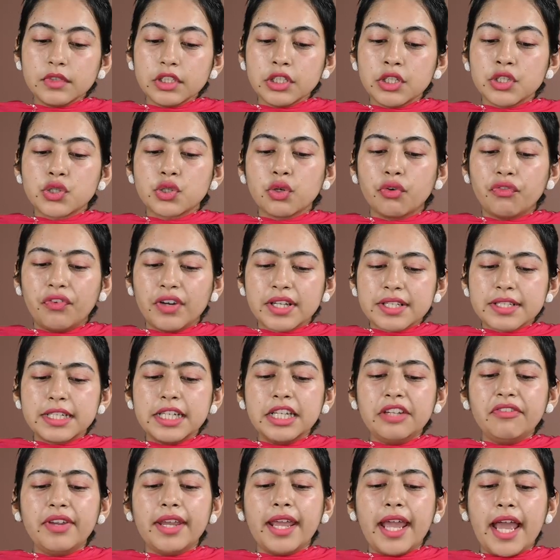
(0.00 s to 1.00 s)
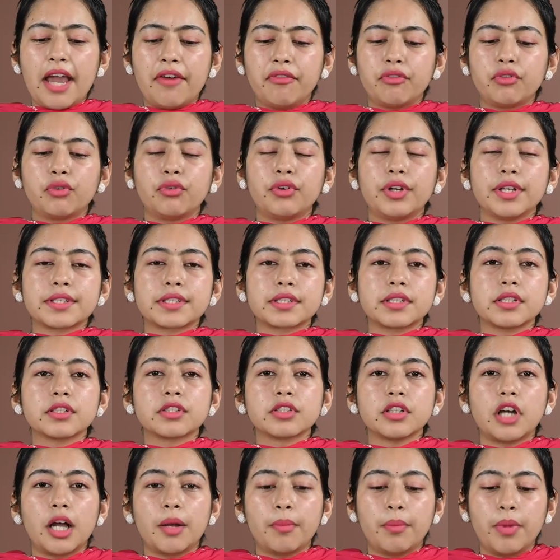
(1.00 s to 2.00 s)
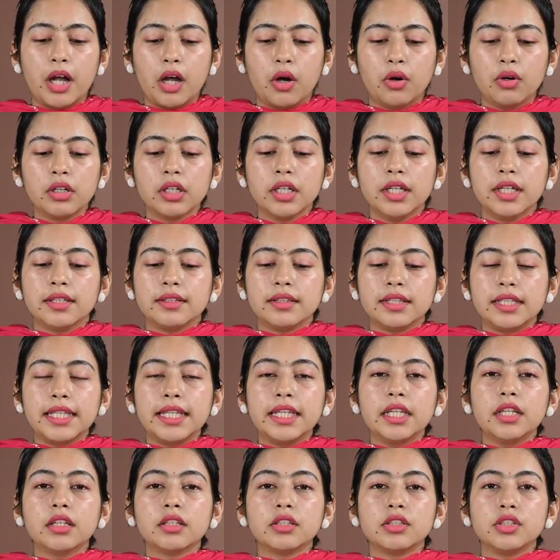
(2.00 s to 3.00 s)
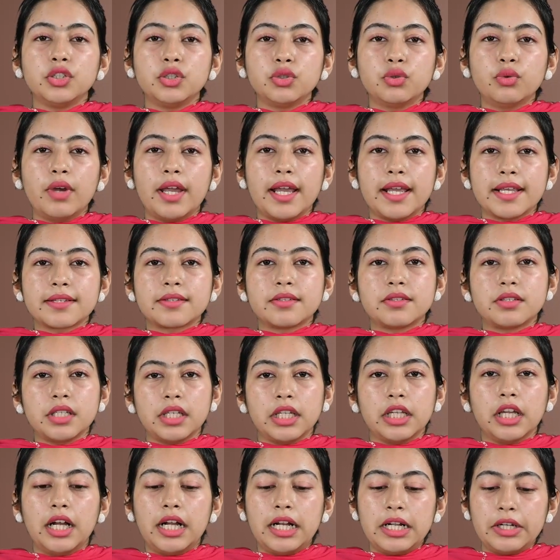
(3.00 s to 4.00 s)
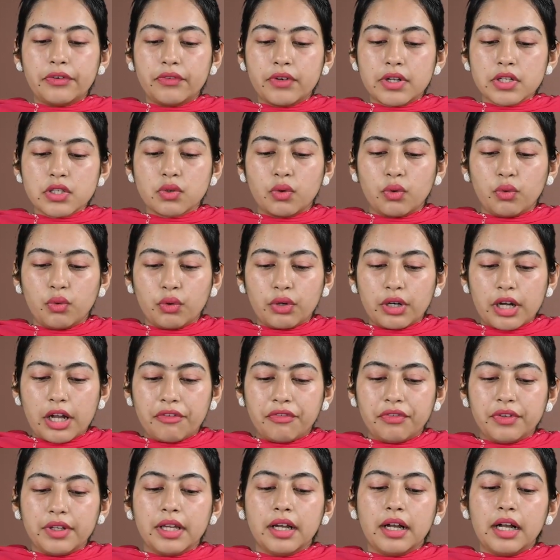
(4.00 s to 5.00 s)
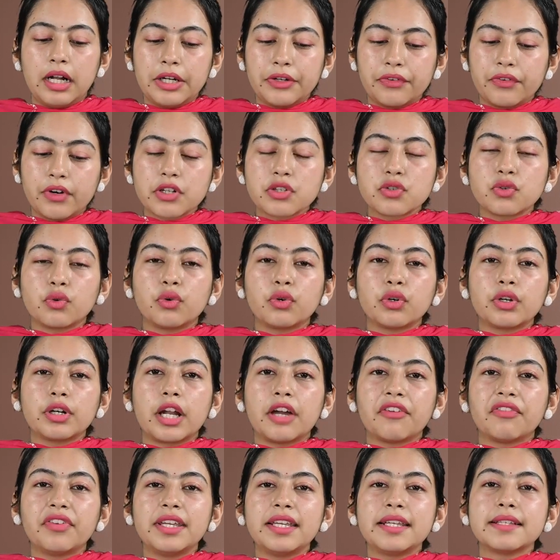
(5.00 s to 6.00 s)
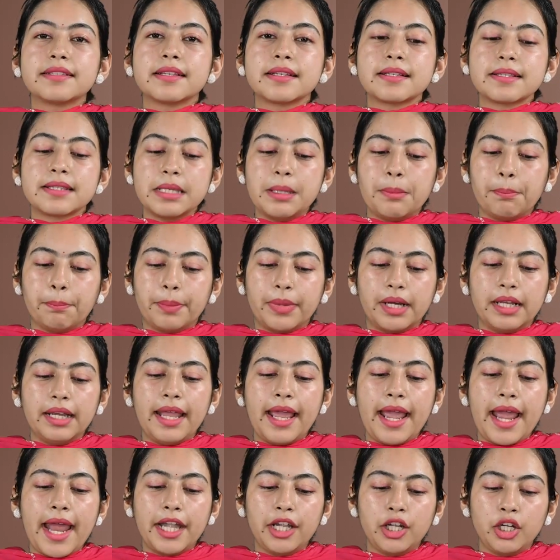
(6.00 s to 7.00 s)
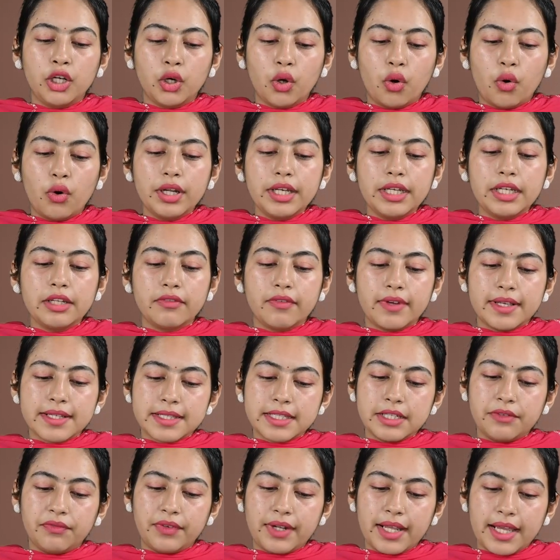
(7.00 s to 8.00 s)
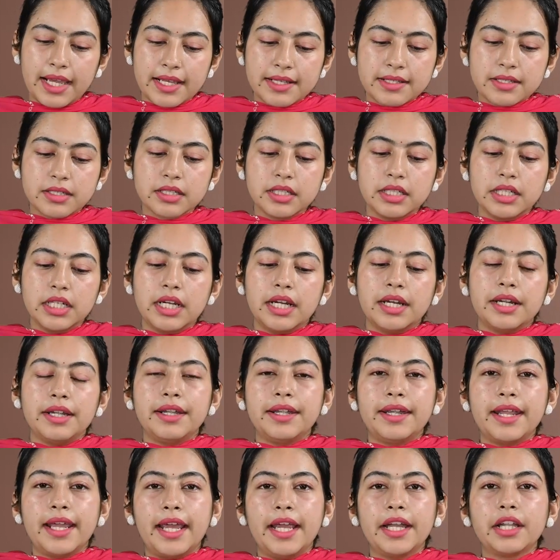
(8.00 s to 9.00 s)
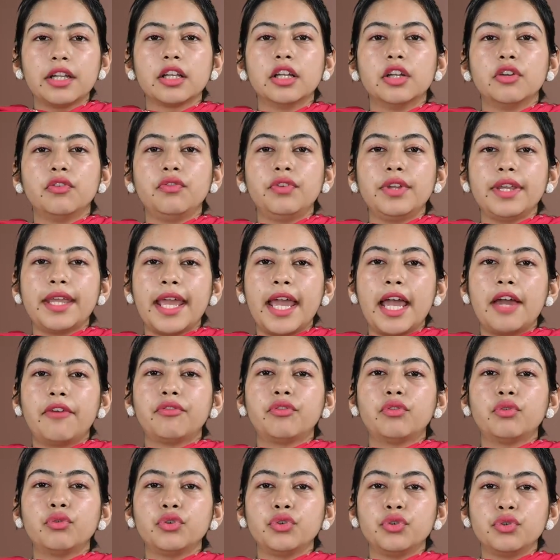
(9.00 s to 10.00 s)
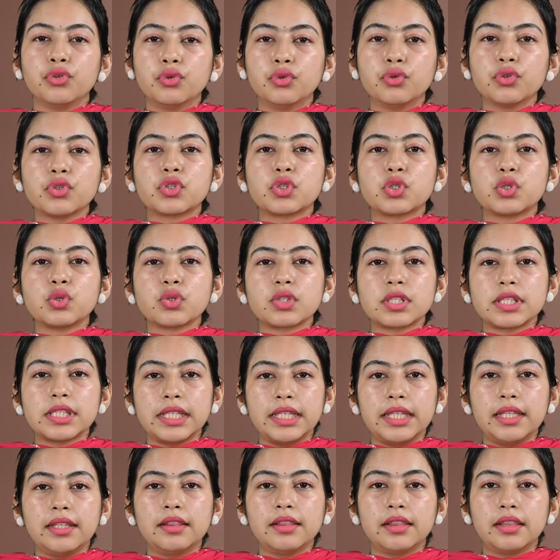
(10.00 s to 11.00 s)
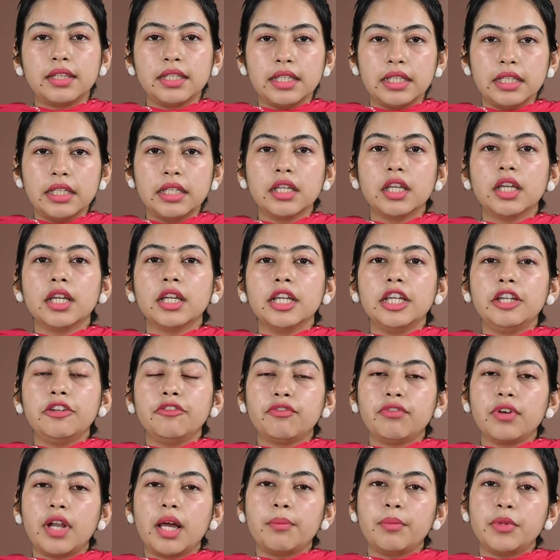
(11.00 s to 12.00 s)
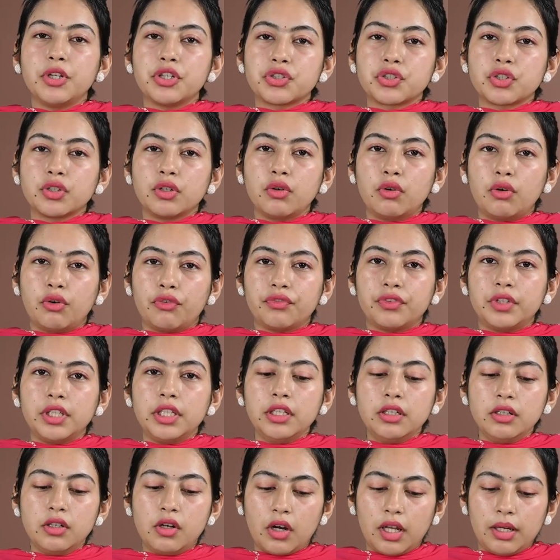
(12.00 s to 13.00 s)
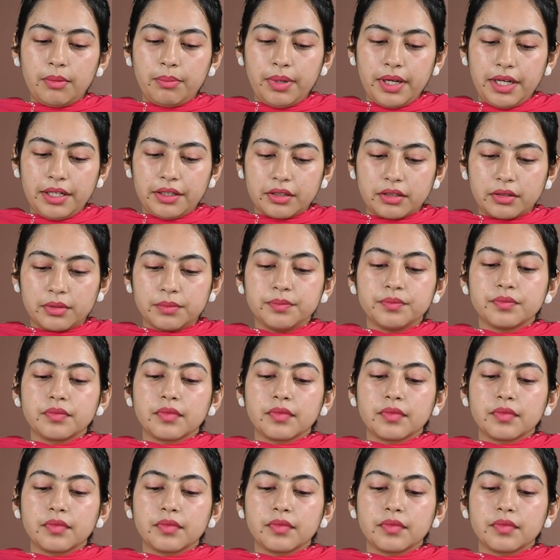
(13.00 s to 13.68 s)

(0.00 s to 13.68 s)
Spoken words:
So firstly we have to discuss about the USG, ultrasonography. Ultrasonography is a simple and non-invasive test that we have to use to see the inflammation of the gallbladder.